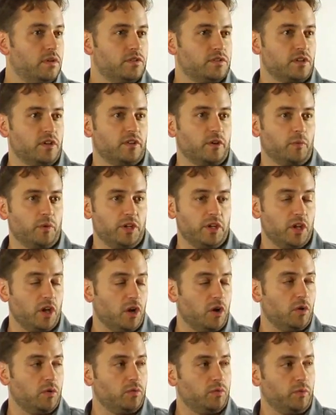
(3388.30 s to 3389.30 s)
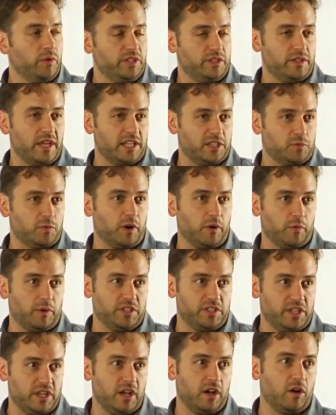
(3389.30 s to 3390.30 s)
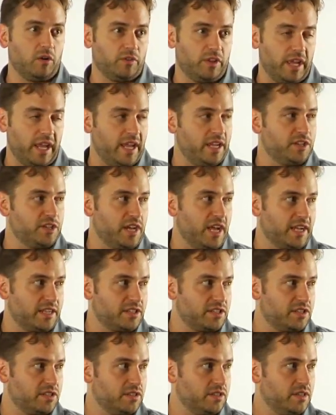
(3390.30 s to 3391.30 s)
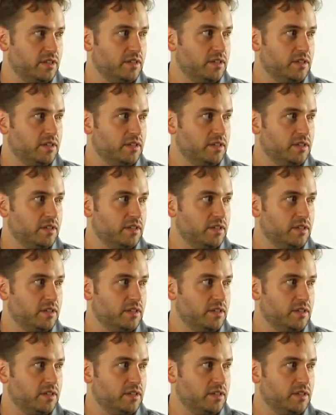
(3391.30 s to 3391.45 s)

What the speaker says: so that we know that's where we tell the Ajax